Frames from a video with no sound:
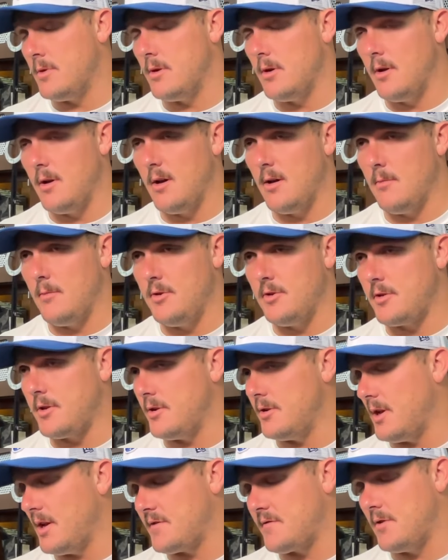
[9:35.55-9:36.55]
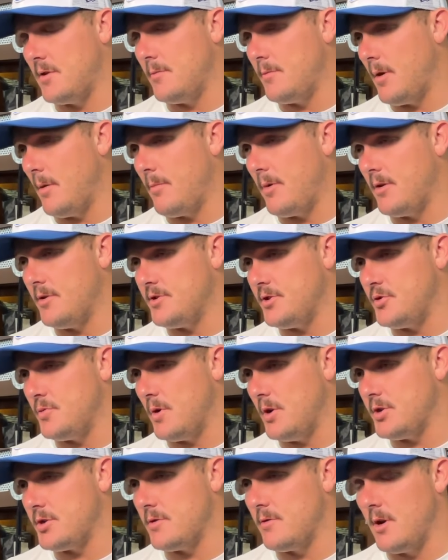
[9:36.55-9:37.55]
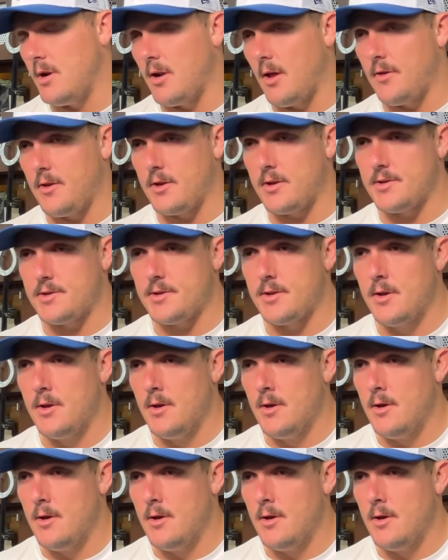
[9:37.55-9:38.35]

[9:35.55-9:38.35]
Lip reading: and you couldn't ask for a better situation, right? I think it's,